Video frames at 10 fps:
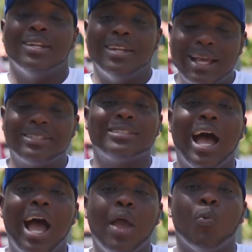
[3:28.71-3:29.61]
Next
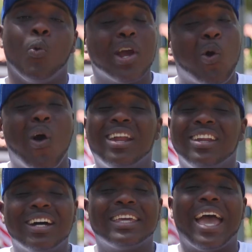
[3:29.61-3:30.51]
time, we're going to
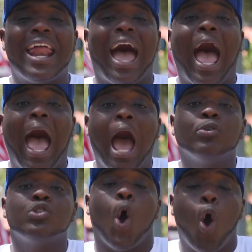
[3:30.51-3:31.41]
look at
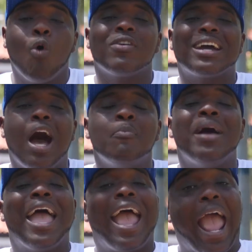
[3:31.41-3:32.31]
how to overcome
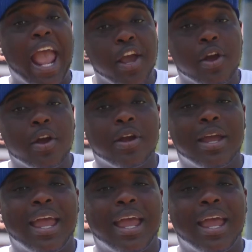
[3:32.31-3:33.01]
anger